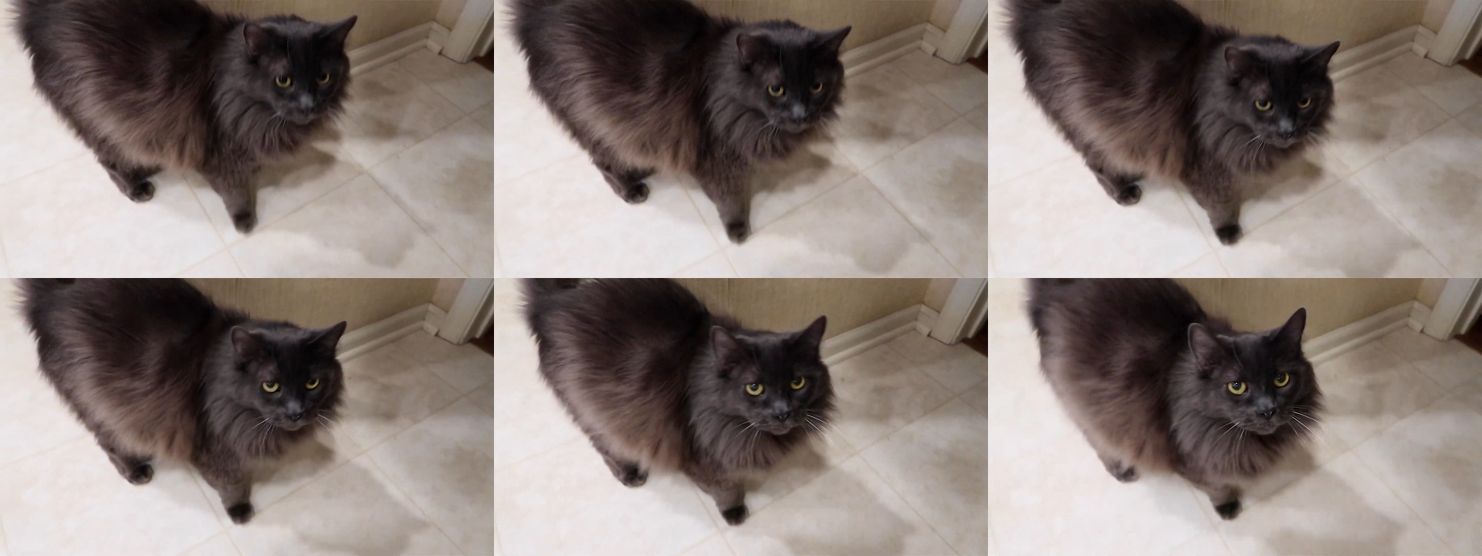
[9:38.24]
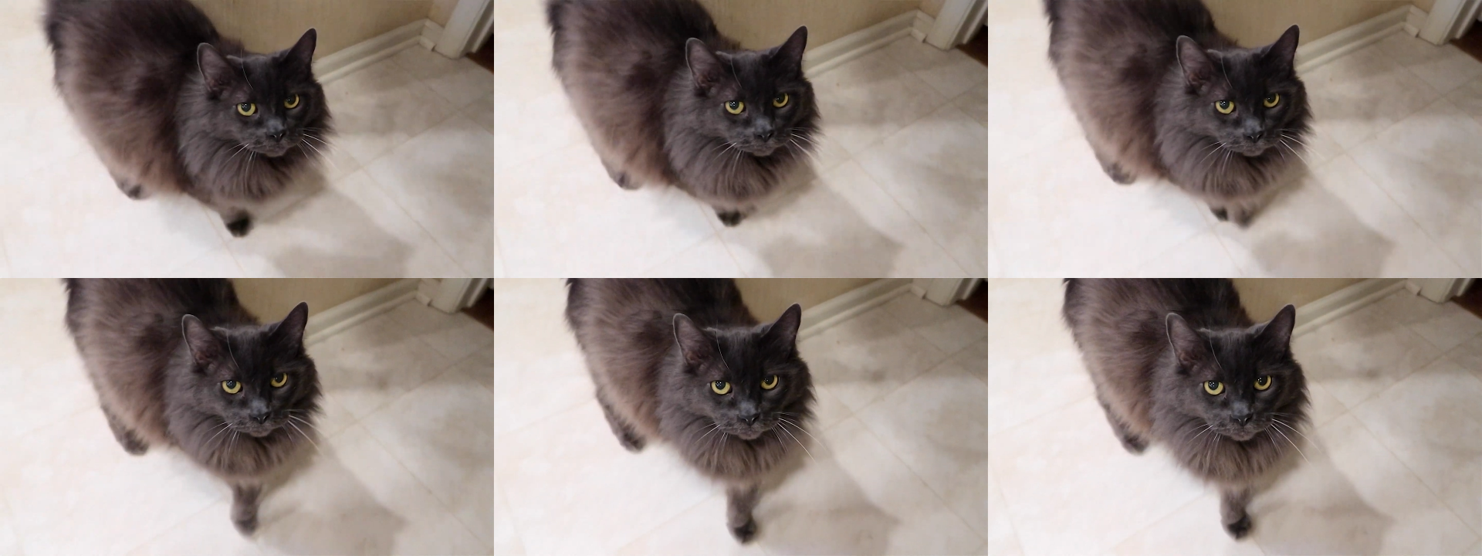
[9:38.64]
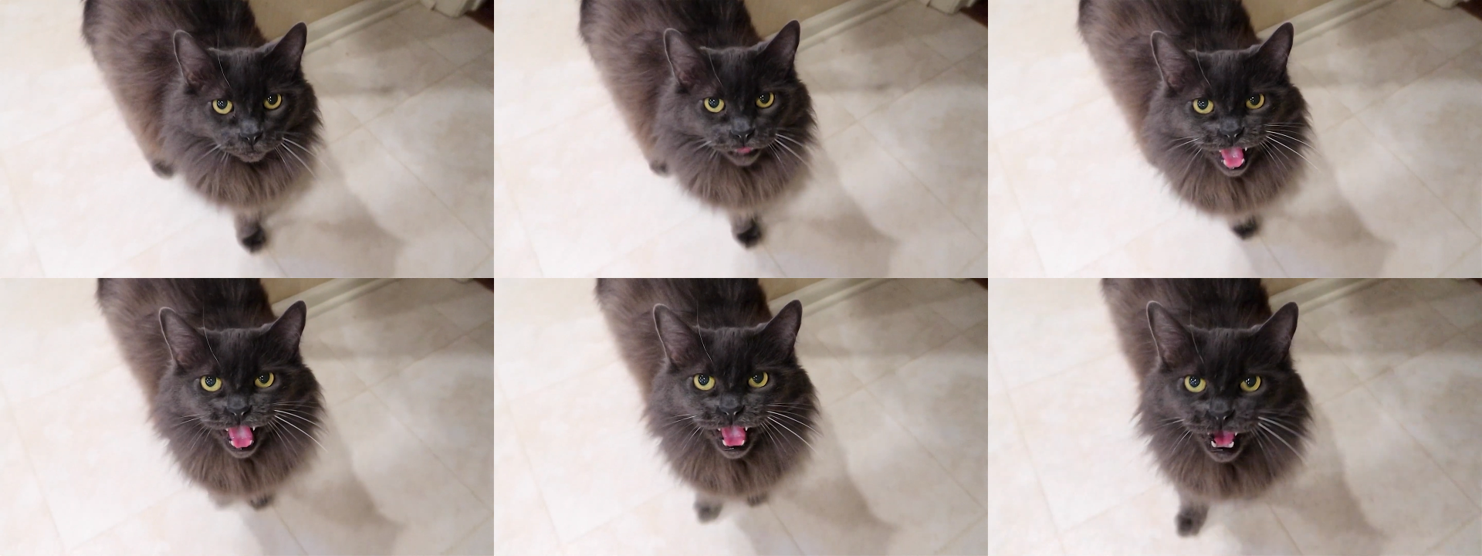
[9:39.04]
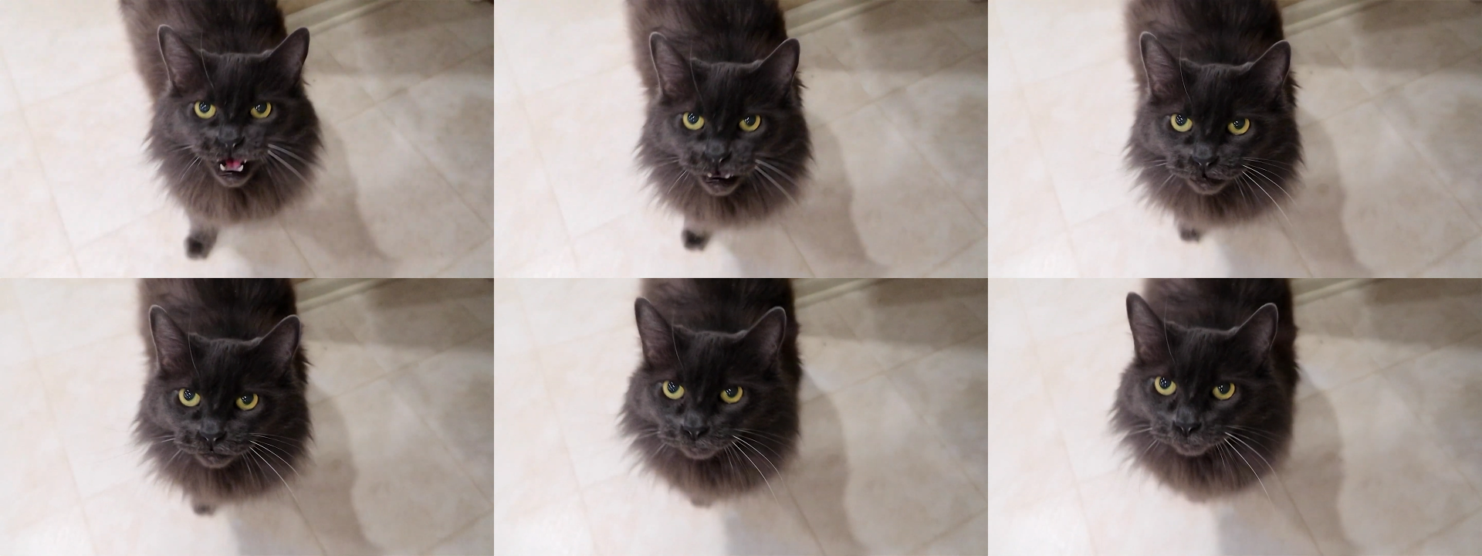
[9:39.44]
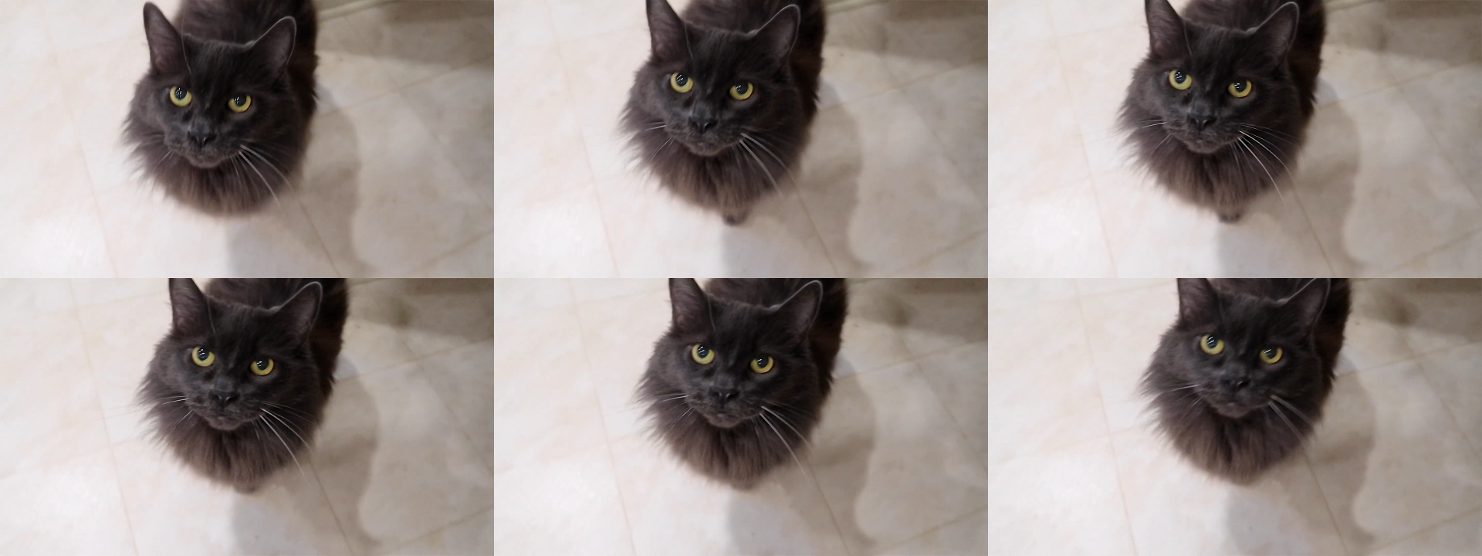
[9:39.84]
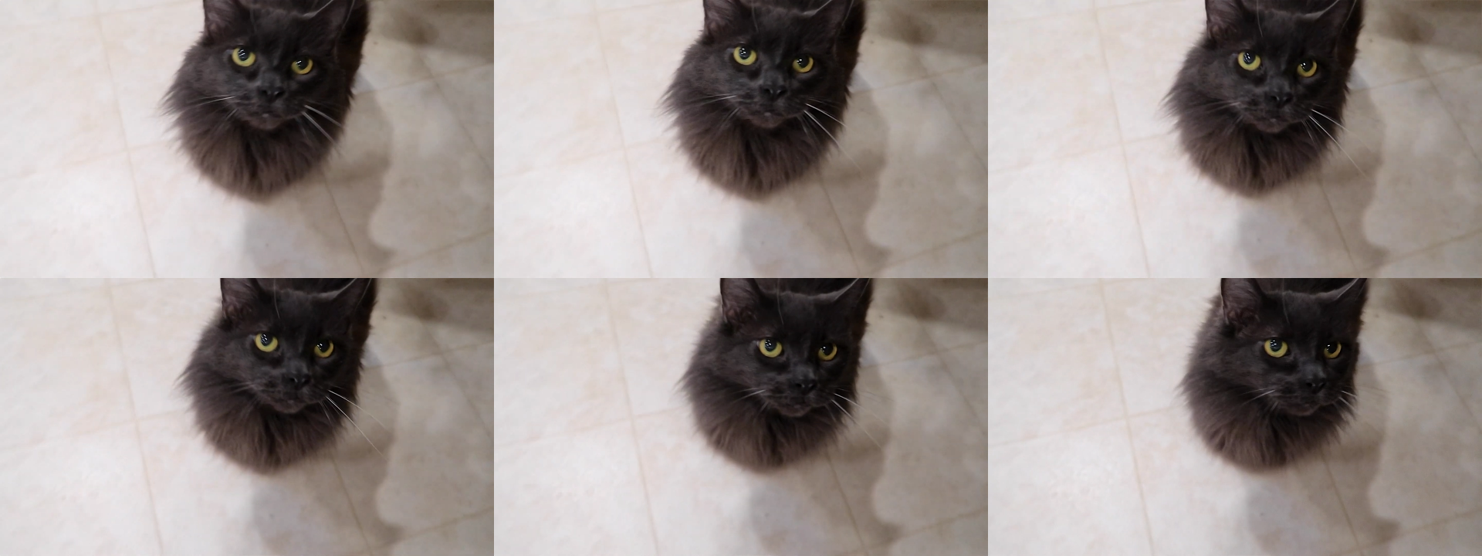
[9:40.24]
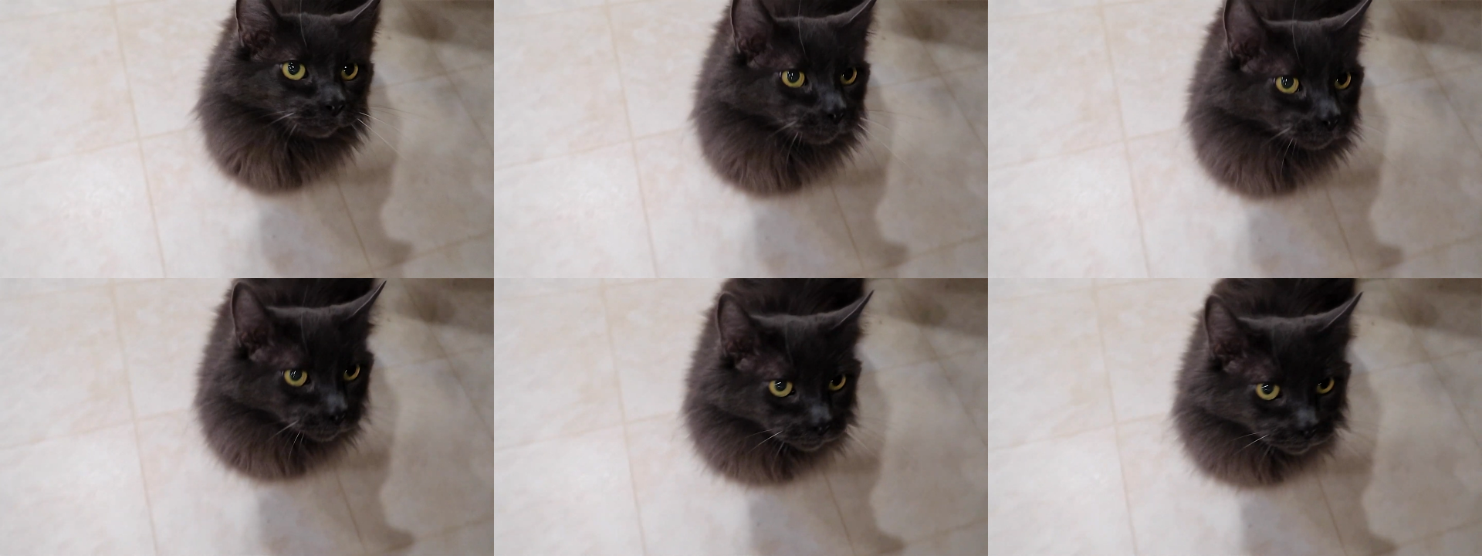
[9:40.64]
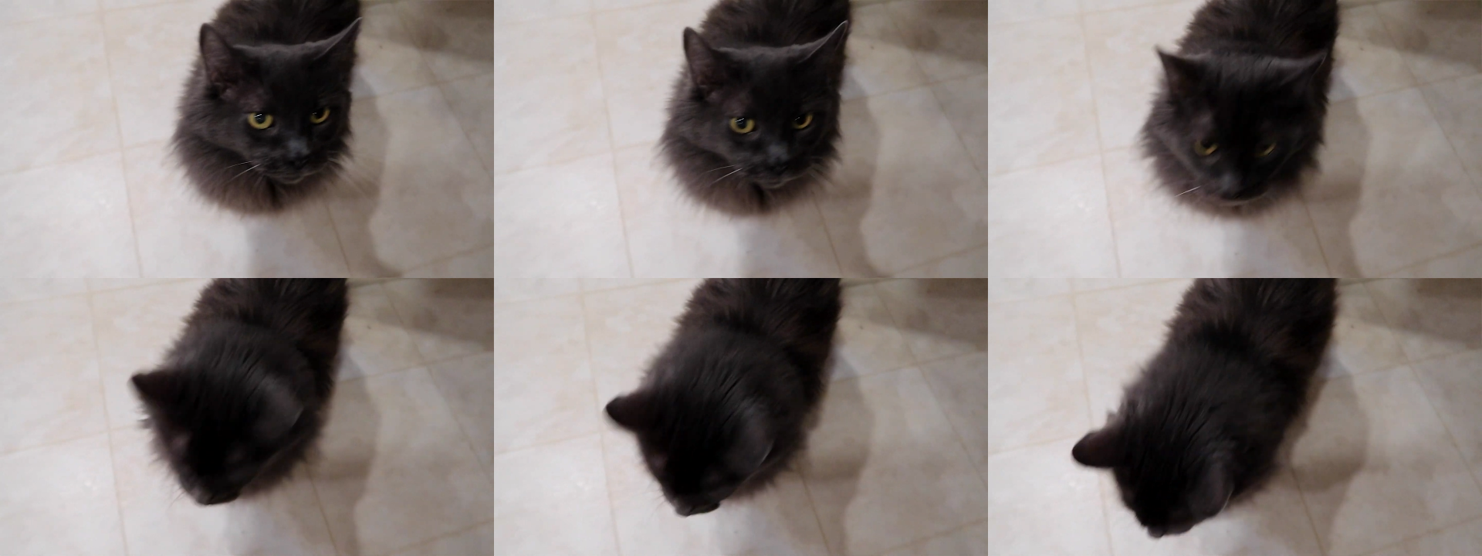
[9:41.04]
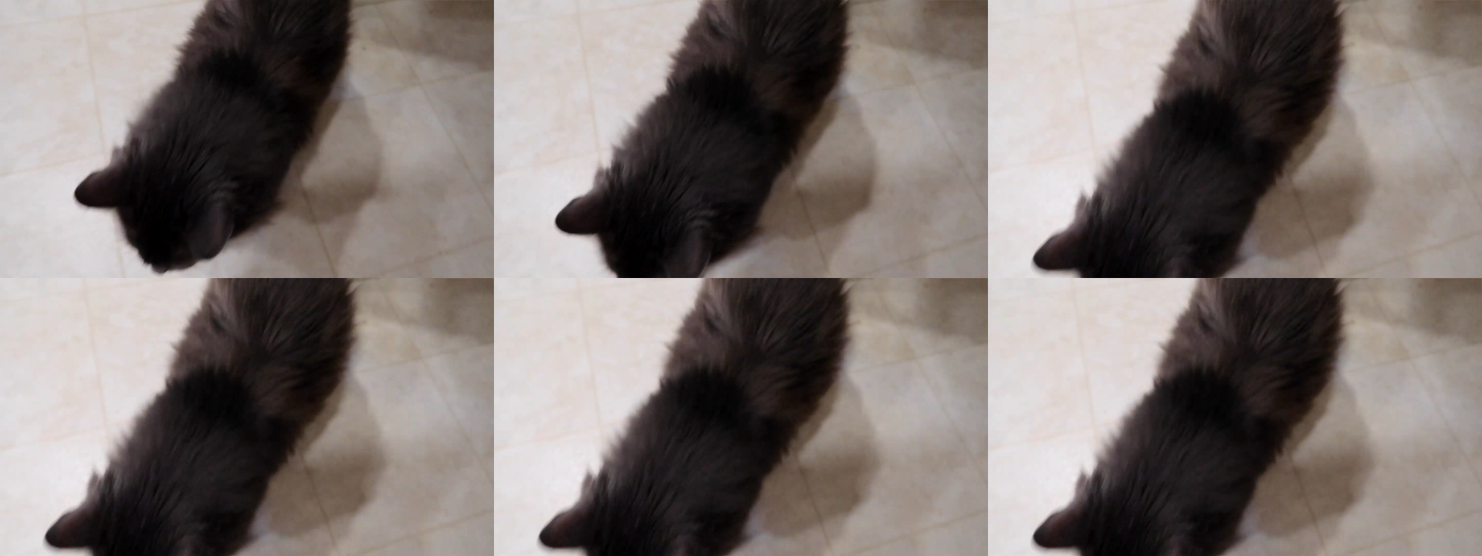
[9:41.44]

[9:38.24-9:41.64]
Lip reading: Nobody's mouth can be seen.